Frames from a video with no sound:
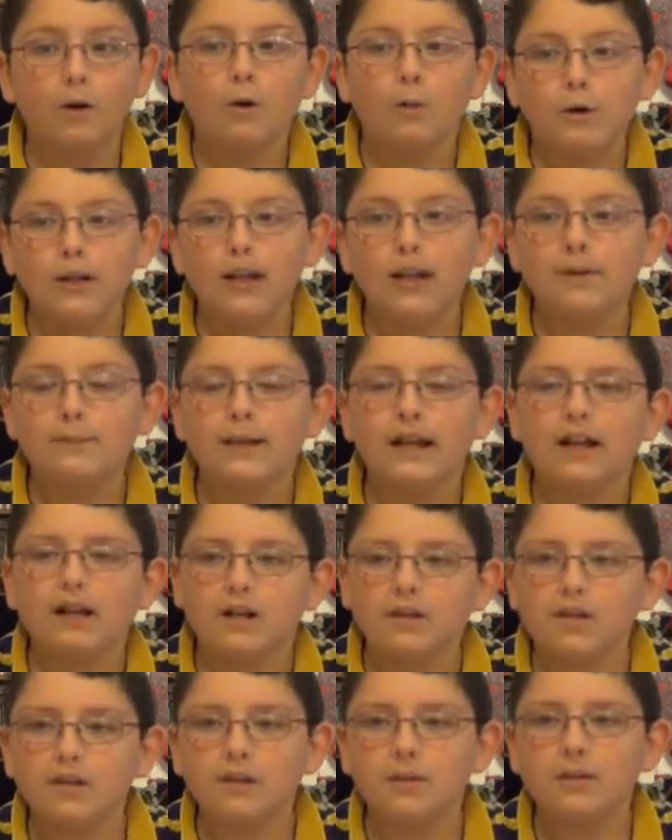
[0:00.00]
we can
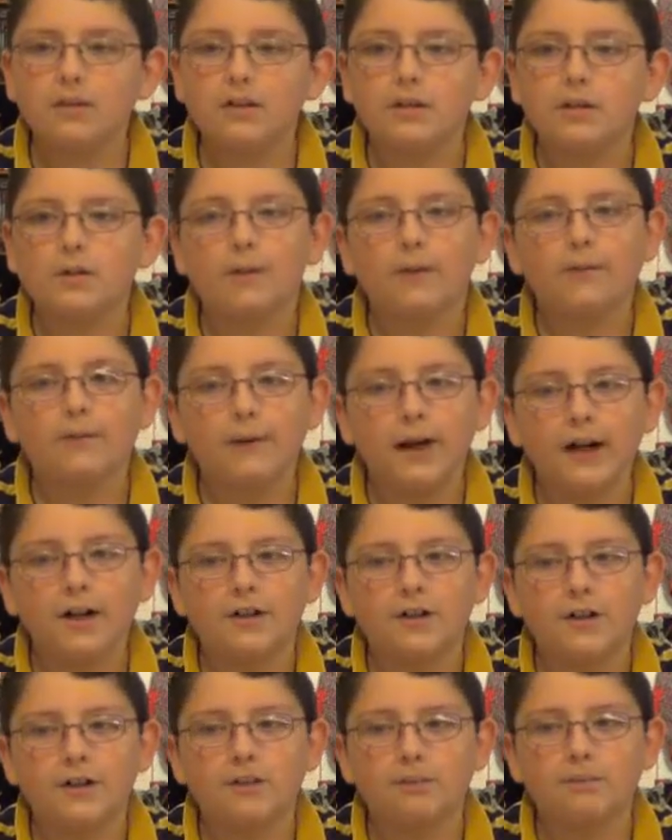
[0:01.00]
make 2 into a
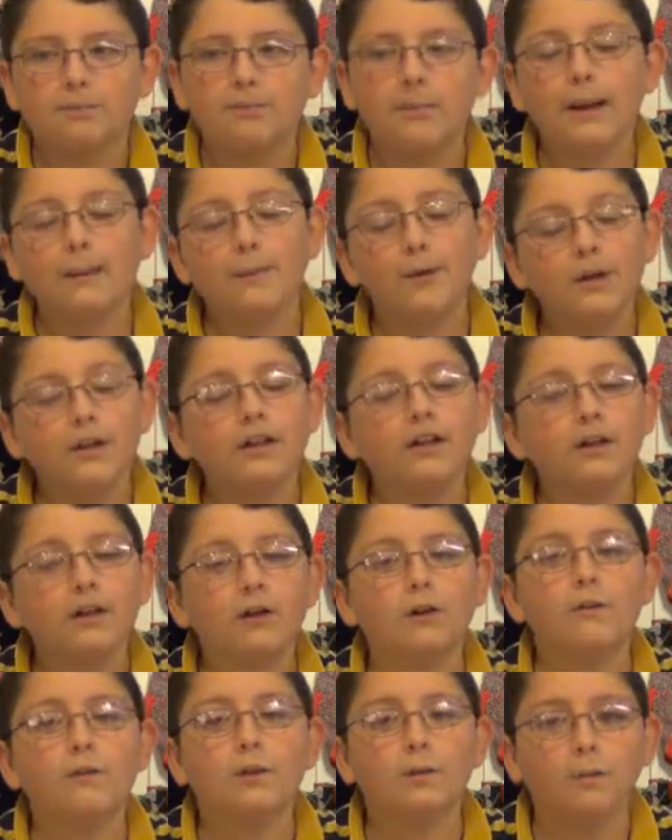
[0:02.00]
fraction by putting it
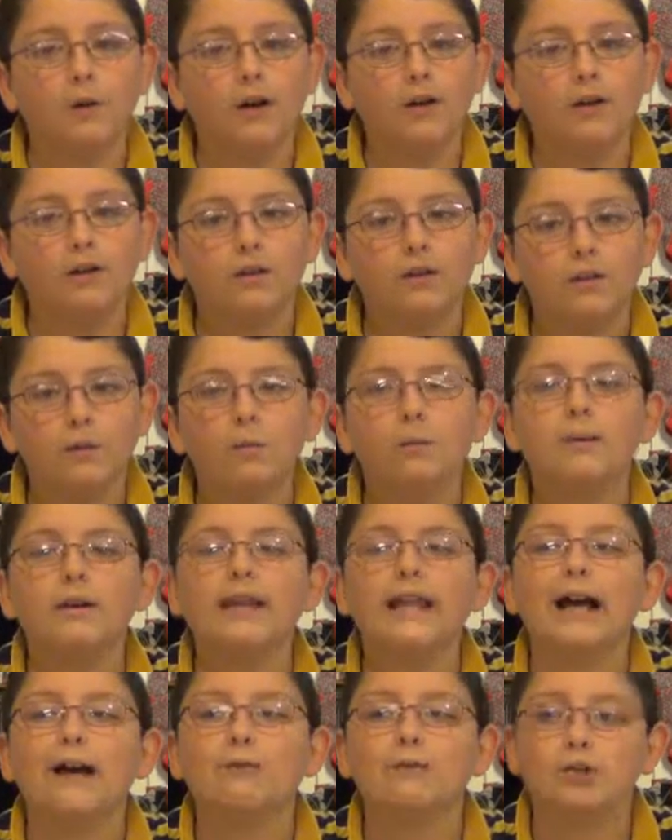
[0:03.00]
over 1
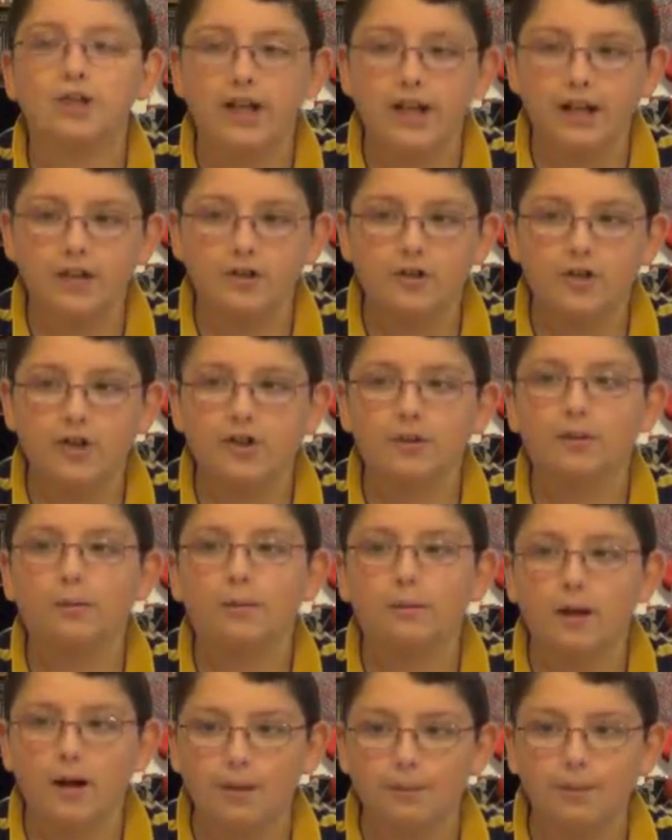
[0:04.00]
without changing the
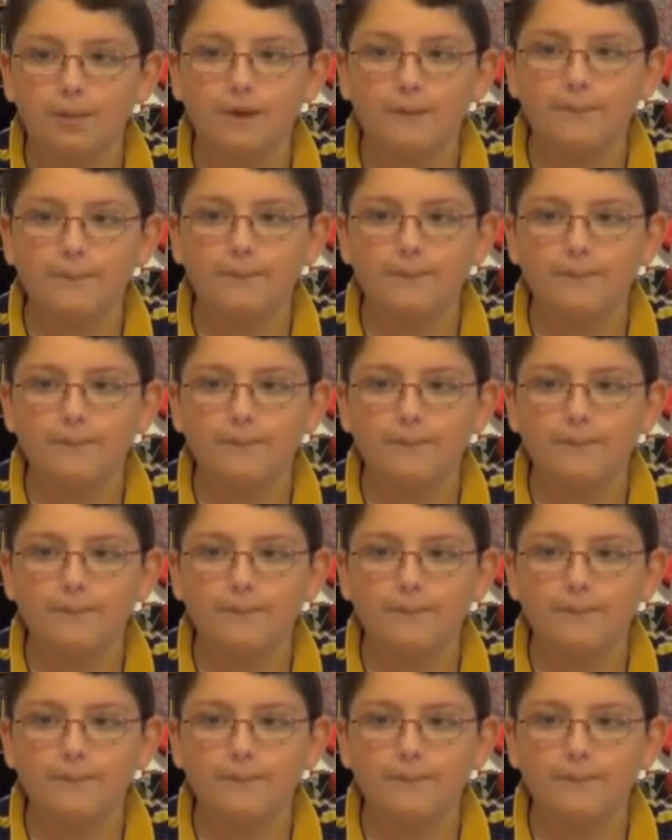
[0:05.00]
problem.